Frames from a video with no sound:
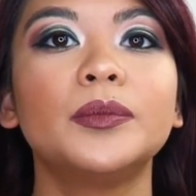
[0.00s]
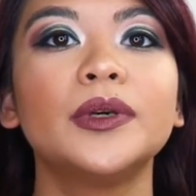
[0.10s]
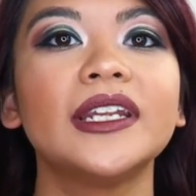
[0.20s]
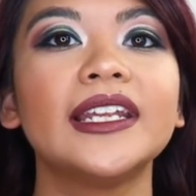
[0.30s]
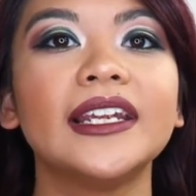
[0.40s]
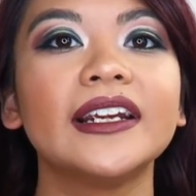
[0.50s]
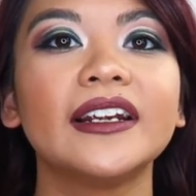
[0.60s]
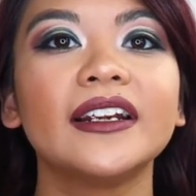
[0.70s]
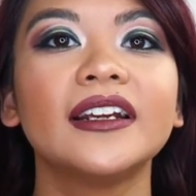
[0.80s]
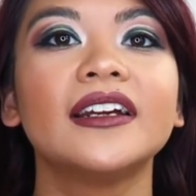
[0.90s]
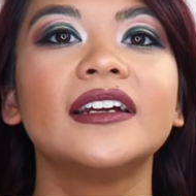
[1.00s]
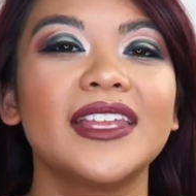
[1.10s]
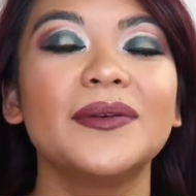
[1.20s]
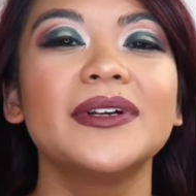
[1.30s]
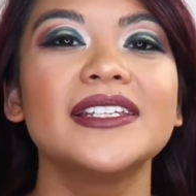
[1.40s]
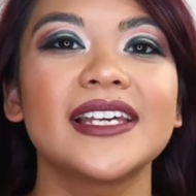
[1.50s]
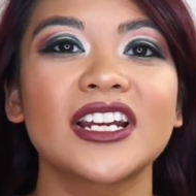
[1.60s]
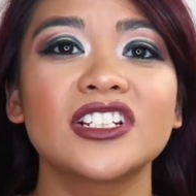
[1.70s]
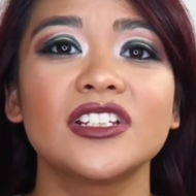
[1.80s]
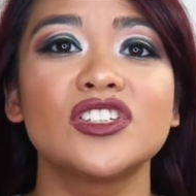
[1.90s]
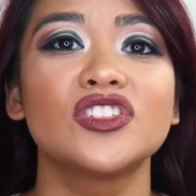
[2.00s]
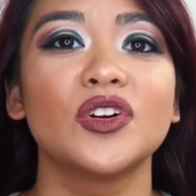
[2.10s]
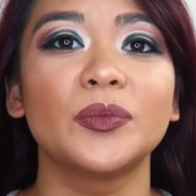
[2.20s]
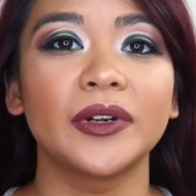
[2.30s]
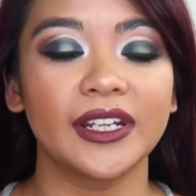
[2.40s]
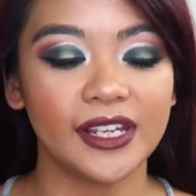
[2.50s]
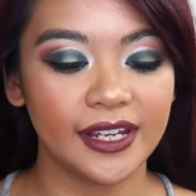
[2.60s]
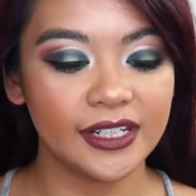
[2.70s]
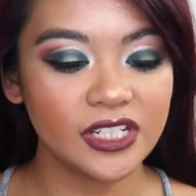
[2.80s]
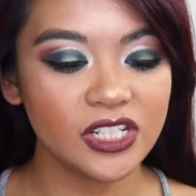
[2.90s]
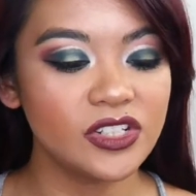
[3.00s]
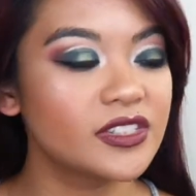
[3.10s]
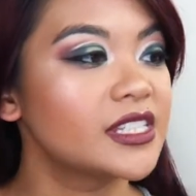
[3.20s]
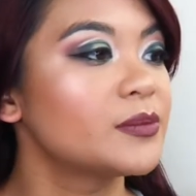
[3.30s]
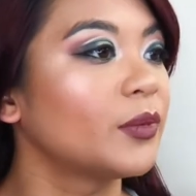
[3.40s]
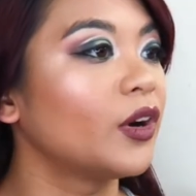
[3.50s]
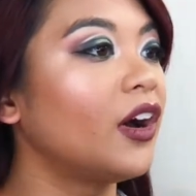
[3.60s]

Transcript: put it here. That one is actually so pretty. I need to use this more